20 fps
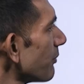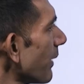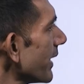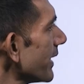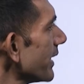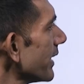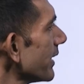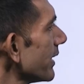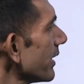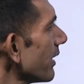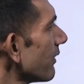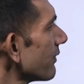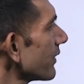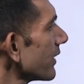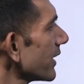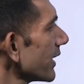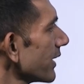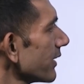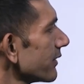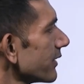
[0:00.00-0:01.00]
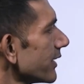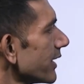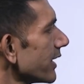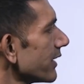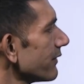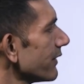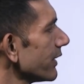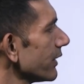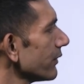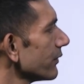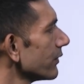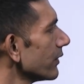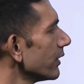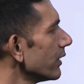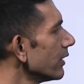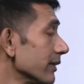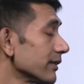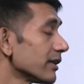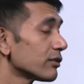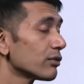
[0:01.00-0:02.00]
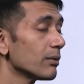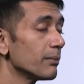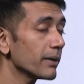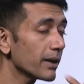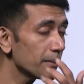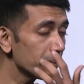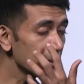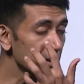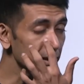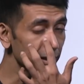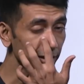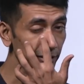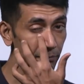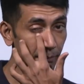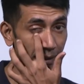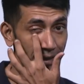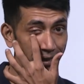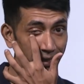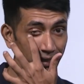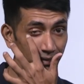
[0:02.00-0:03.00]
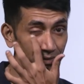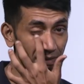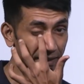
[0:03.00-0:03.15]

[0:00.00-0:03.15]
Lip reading: by dt after taking the derivative. This will become dx by d